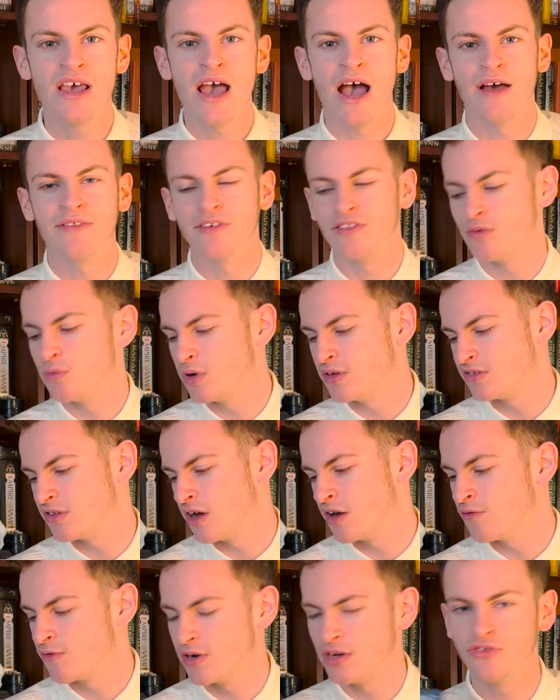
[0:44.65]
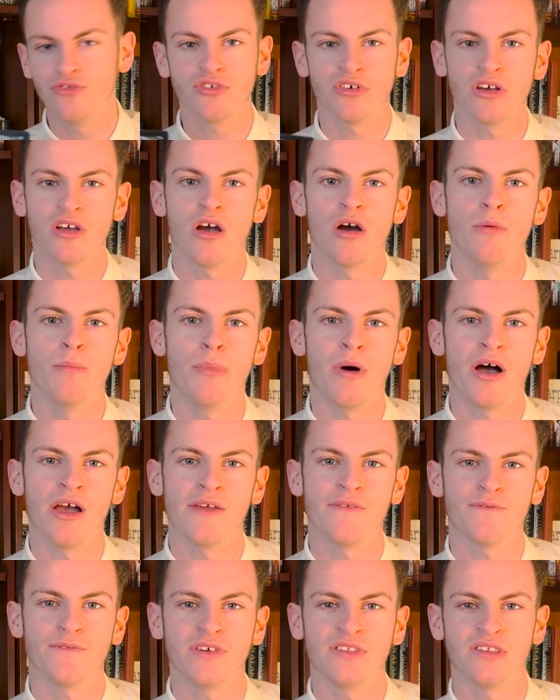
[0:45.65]
and then the ones that I really enjoy I'll
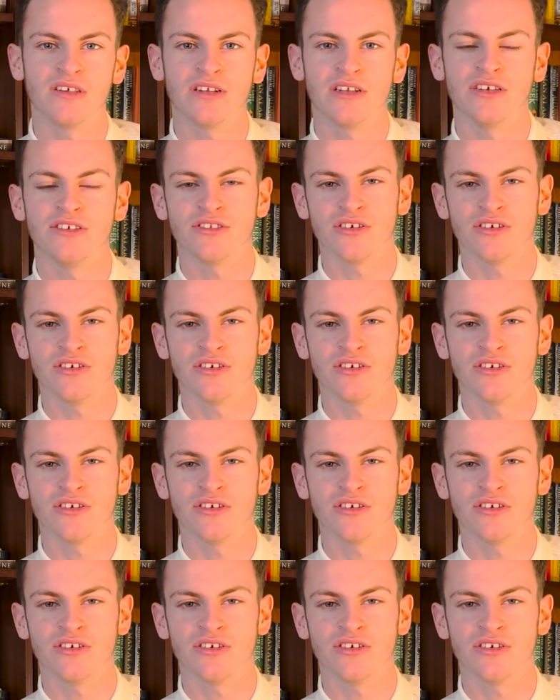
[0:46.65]
buy physically.